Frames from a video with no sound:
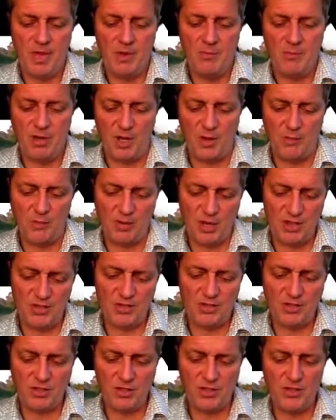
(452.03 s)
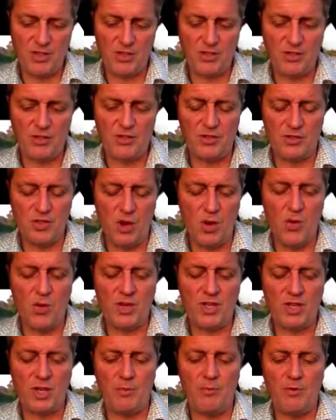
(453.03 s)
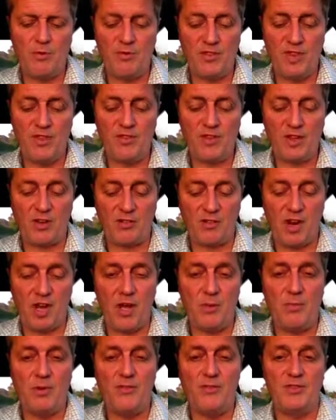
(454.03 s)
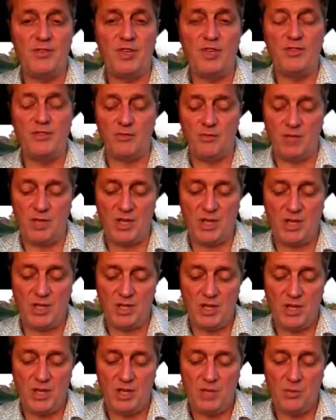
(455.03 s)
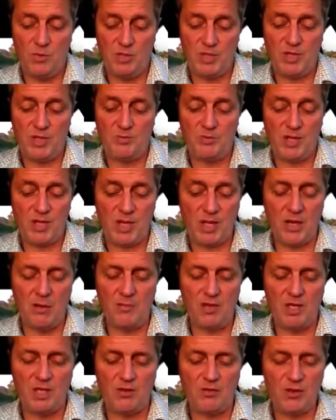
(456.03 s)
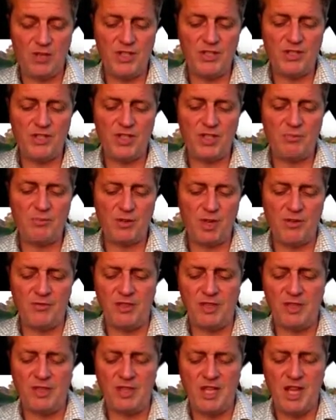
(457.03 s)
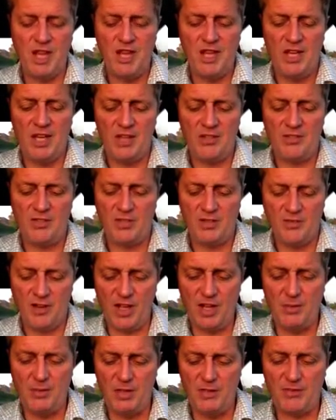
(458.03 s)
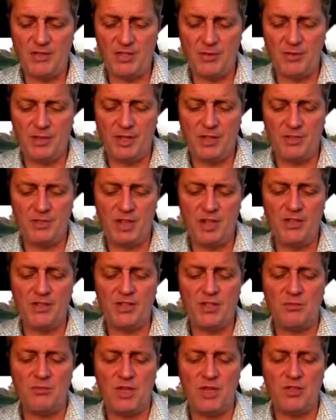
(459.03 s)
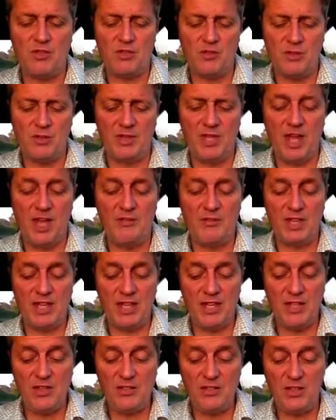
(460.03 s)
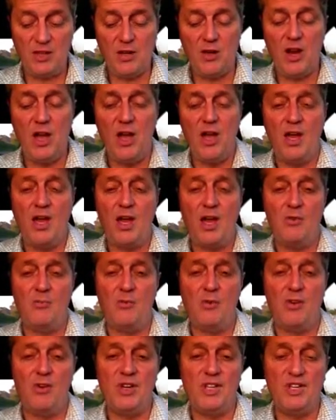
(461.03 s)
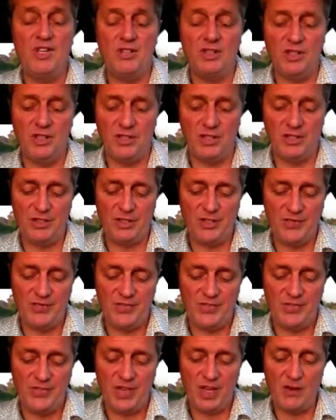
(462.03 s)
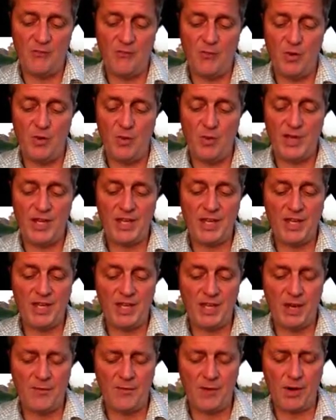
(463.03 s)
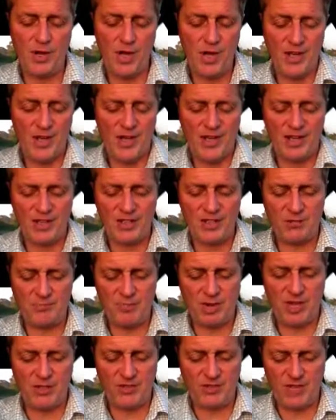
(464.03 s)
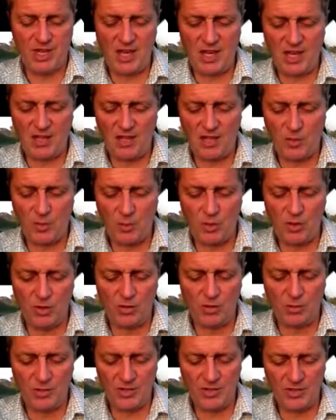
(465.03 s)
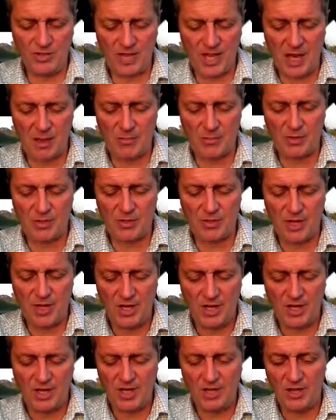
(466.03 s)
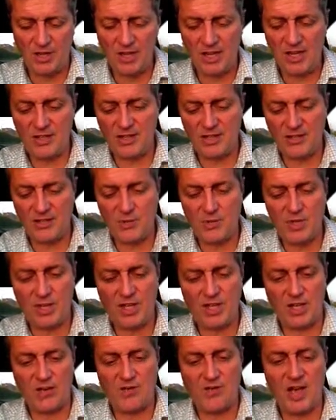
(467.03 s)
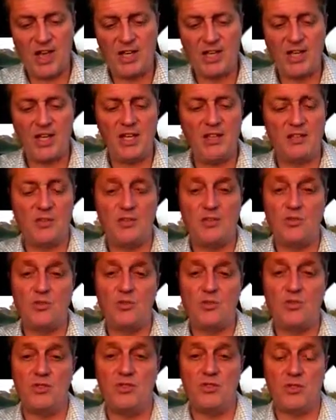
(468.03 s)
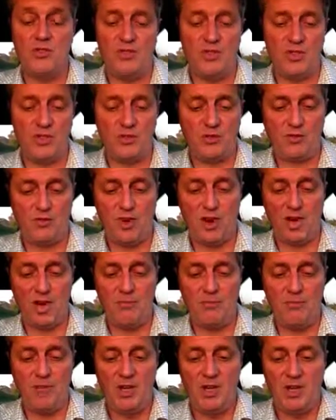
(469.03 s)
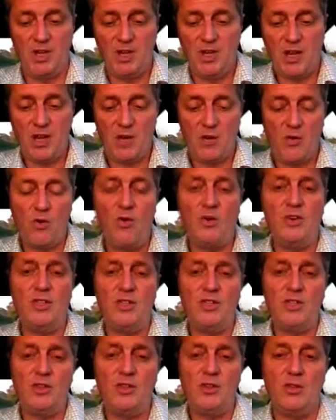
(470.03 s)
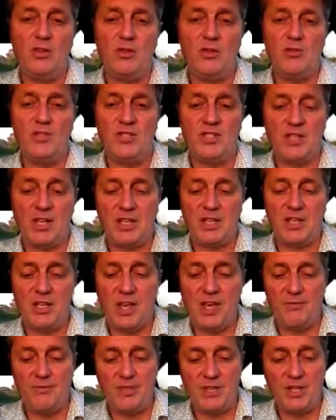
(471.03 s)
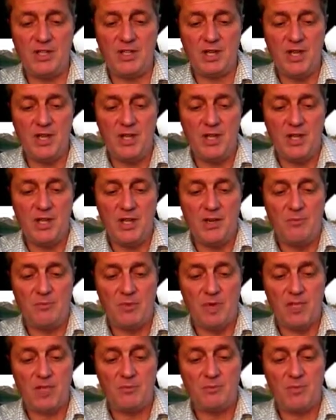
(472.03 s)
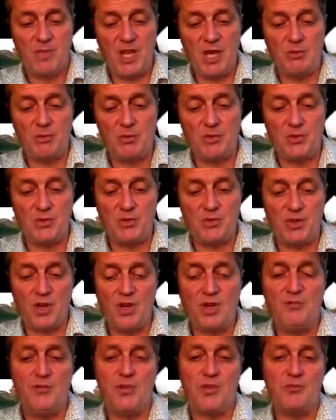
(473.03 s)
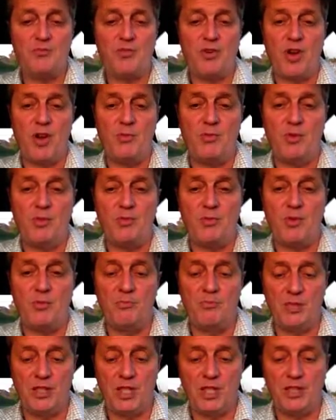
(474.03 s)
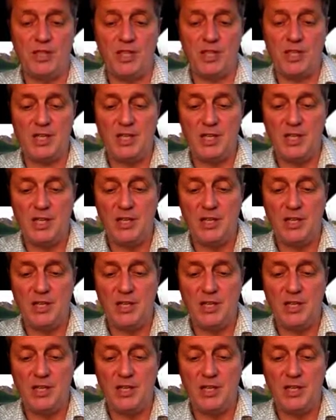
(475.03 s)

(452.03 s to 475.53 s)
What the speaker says: But in present conditions, no one can prevent the crime of adultery, which has become increasingly prevalent as the development of civilization makes human life easier and more indolent. Therefore, we can never expect the ideal world to be established unless we can eradicate the source of this crime. Accordingly, the Lord of the Second Advent must be able to solve this problem completely.